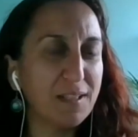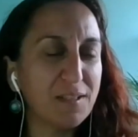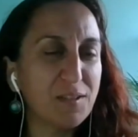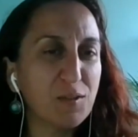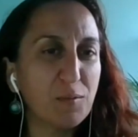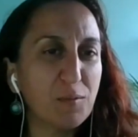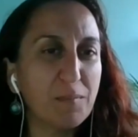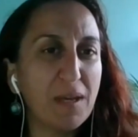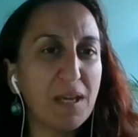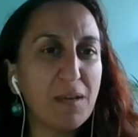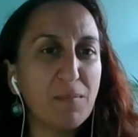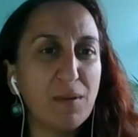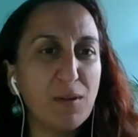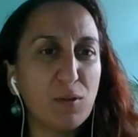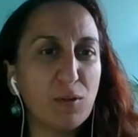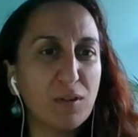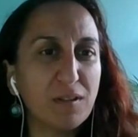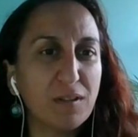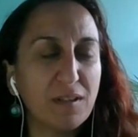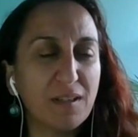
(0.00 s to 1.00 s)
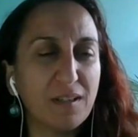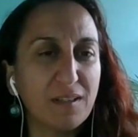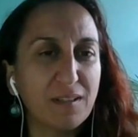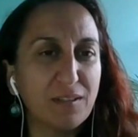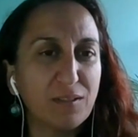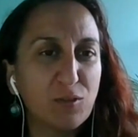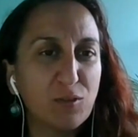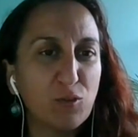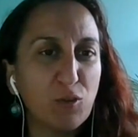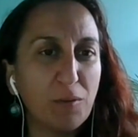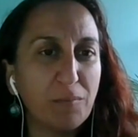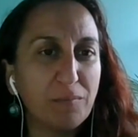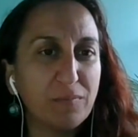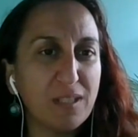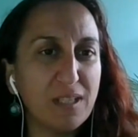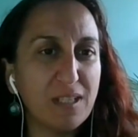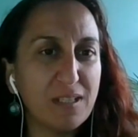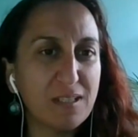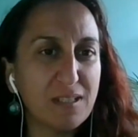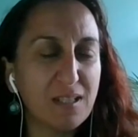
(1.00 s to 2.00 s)
So maybe you can drop
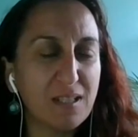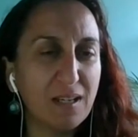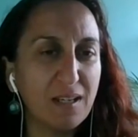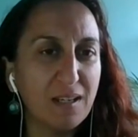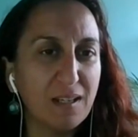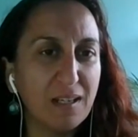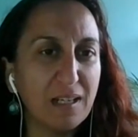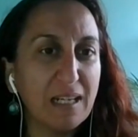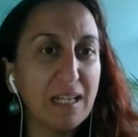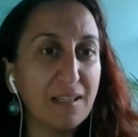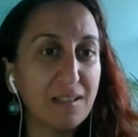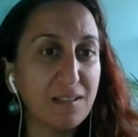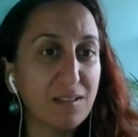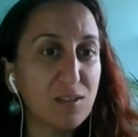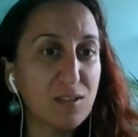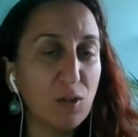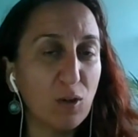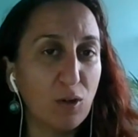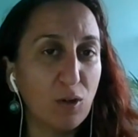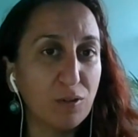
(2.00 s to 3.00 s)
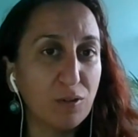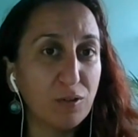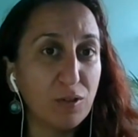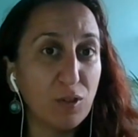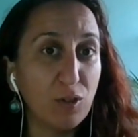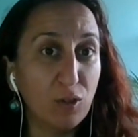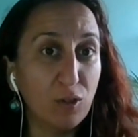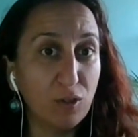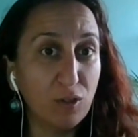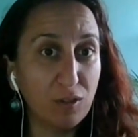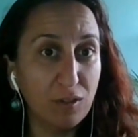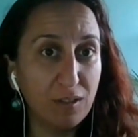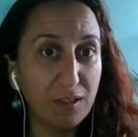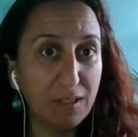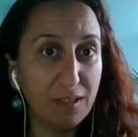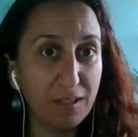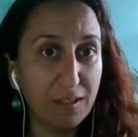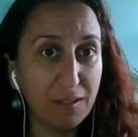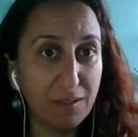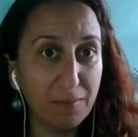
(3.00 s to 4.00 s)
these links on your
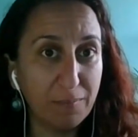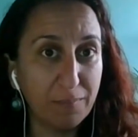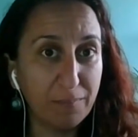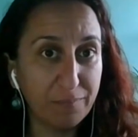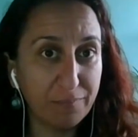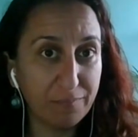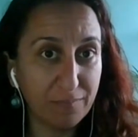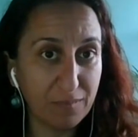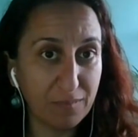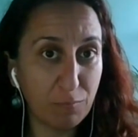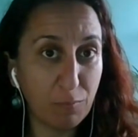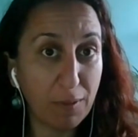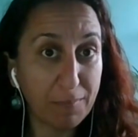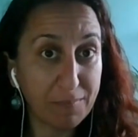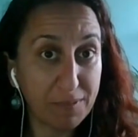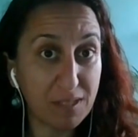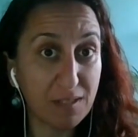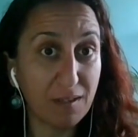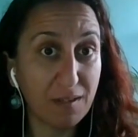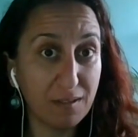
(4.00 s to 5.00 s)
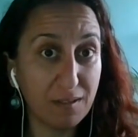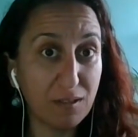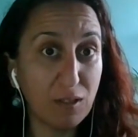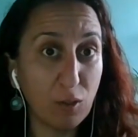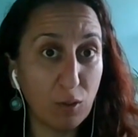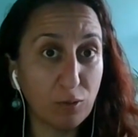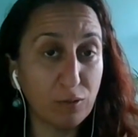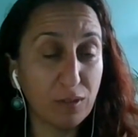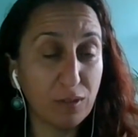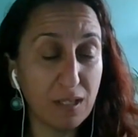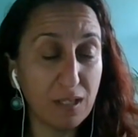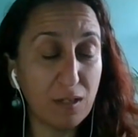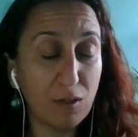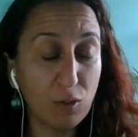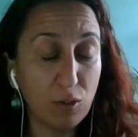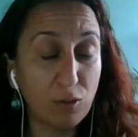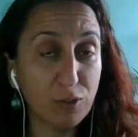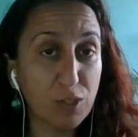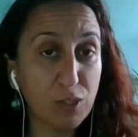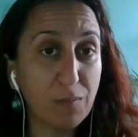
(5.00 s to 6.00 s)
website, on
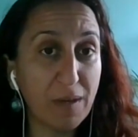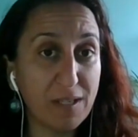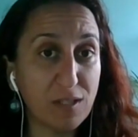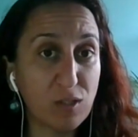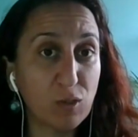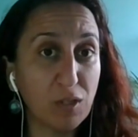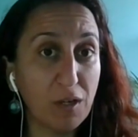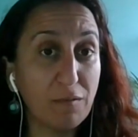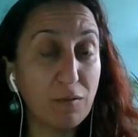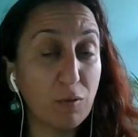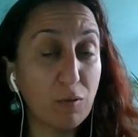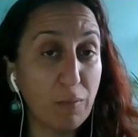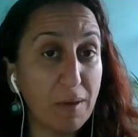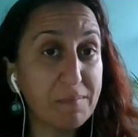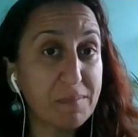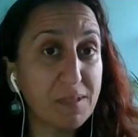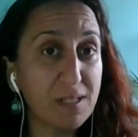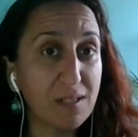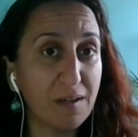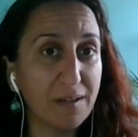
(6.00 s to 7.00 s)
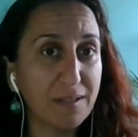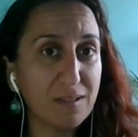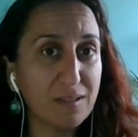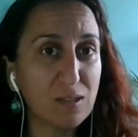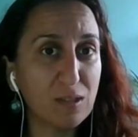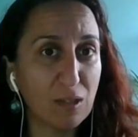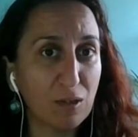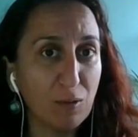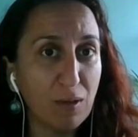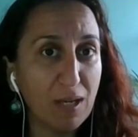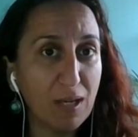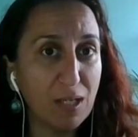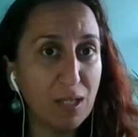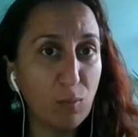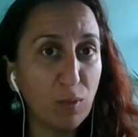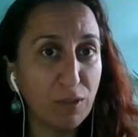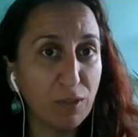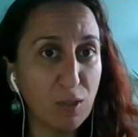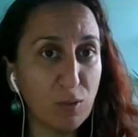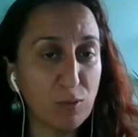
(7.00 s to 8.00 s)
your space on our website, so
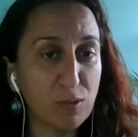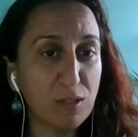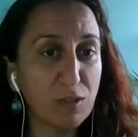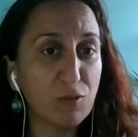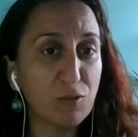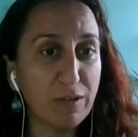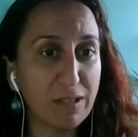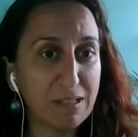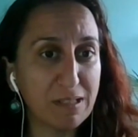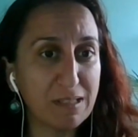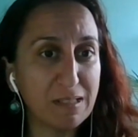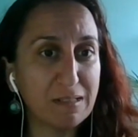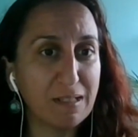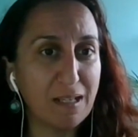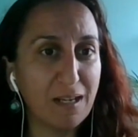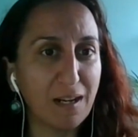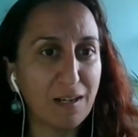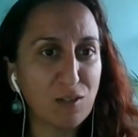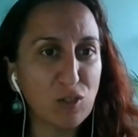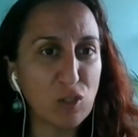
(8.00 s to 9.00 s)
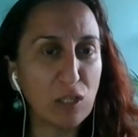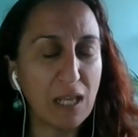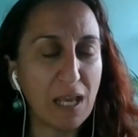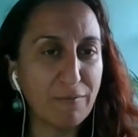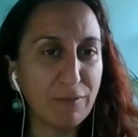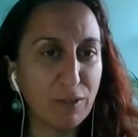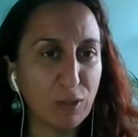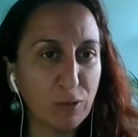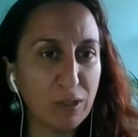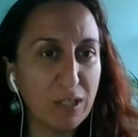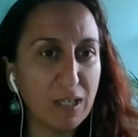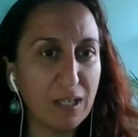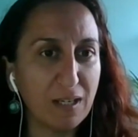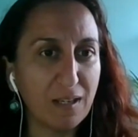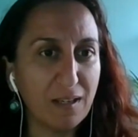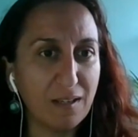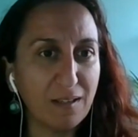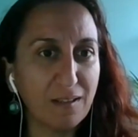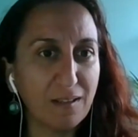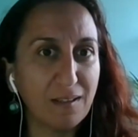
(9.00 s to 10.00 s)
anyone who's interested can actually have a look at
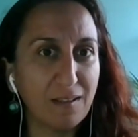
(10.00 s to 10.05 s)
it.